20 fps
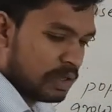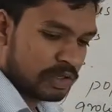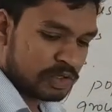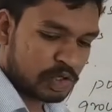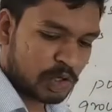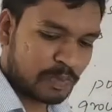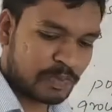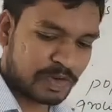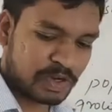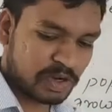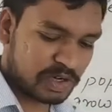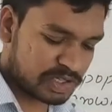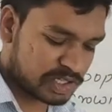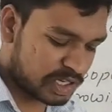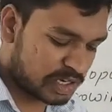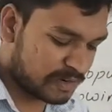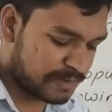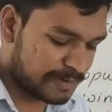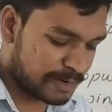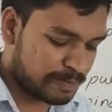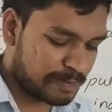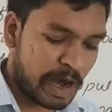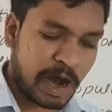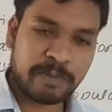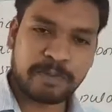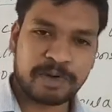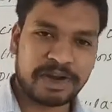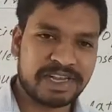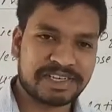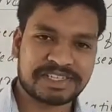So because of
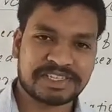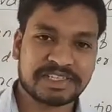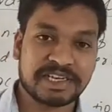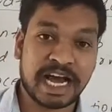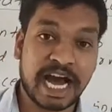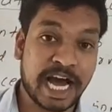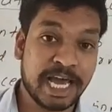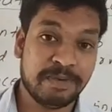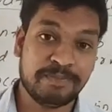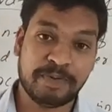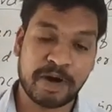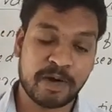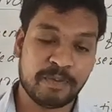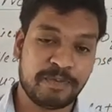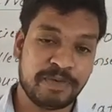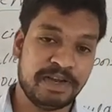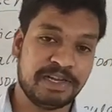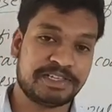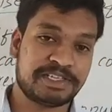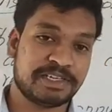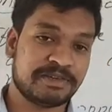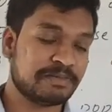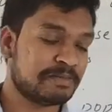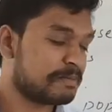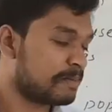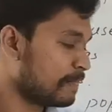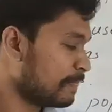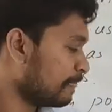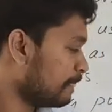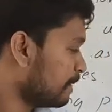population, high population,
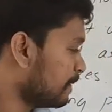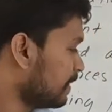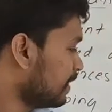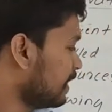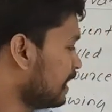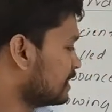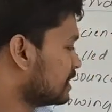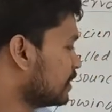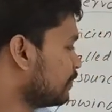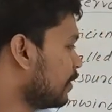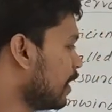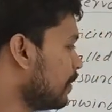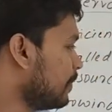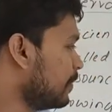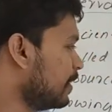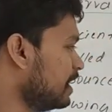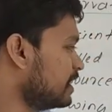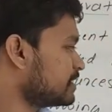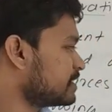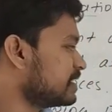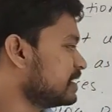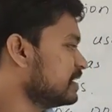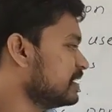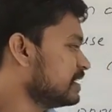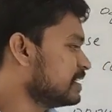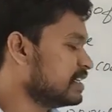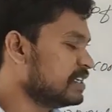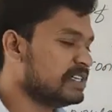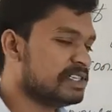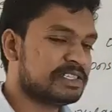as the population
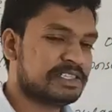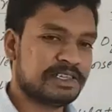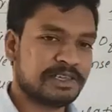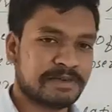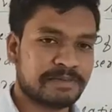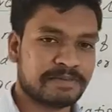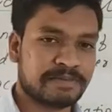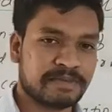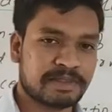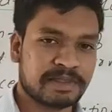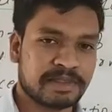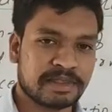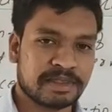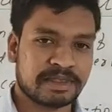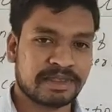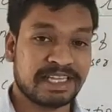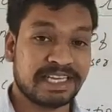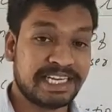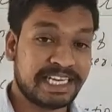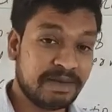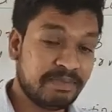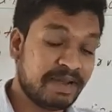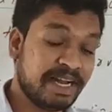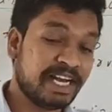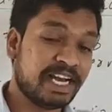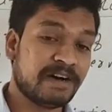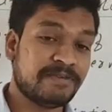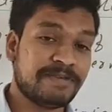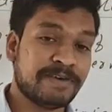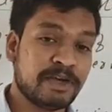increased, the
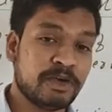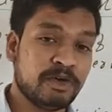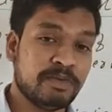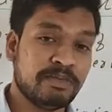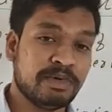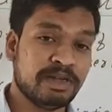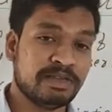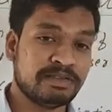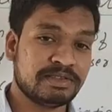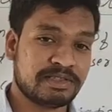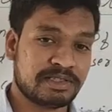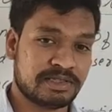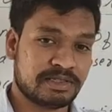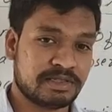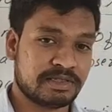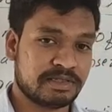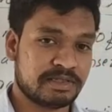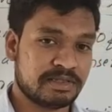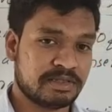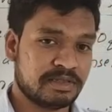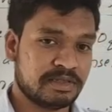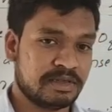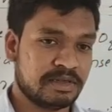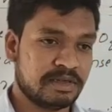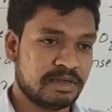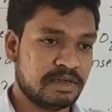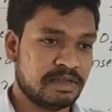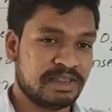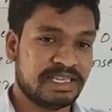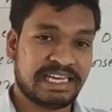demand of humans,
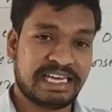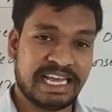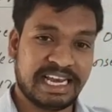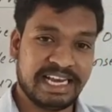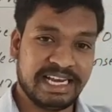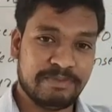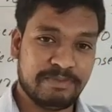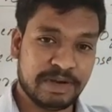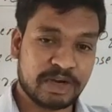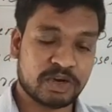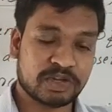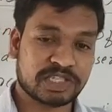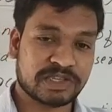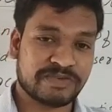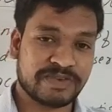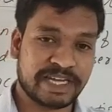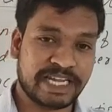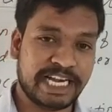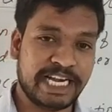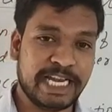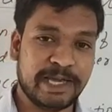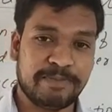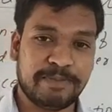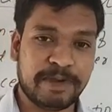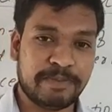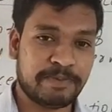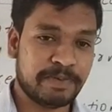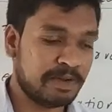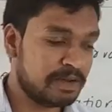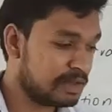the greed, because of the greedy
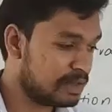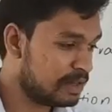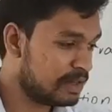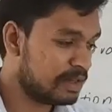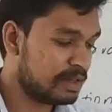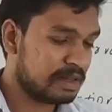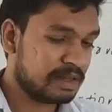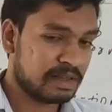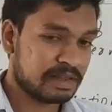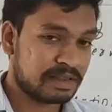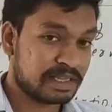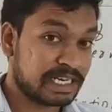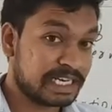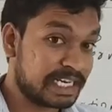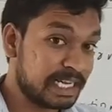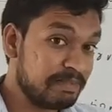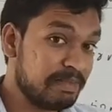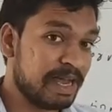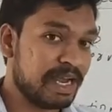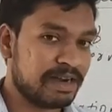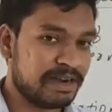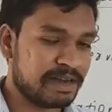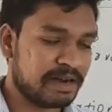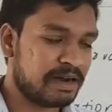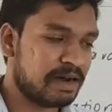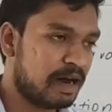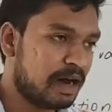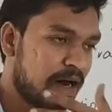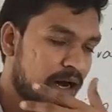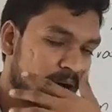people, the
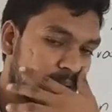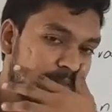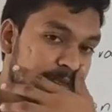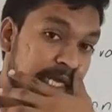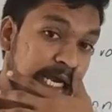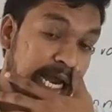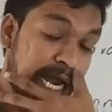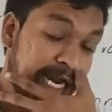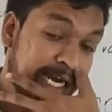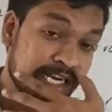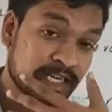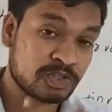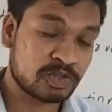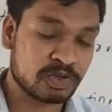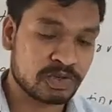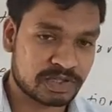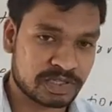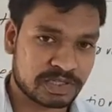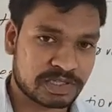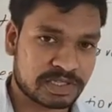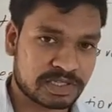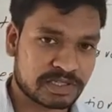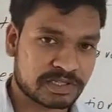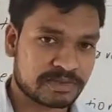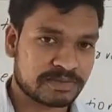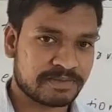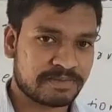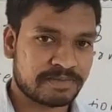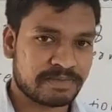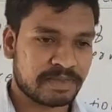demand of the land
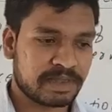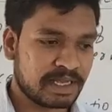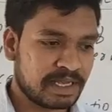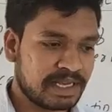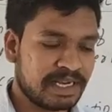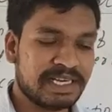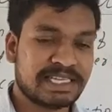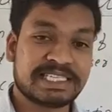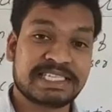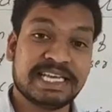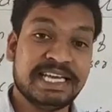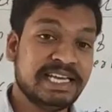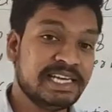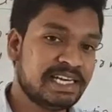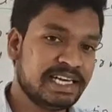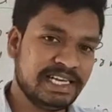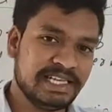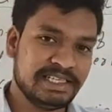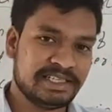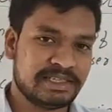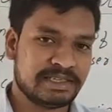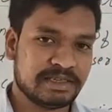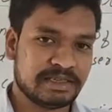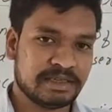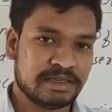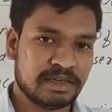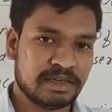resources is increased.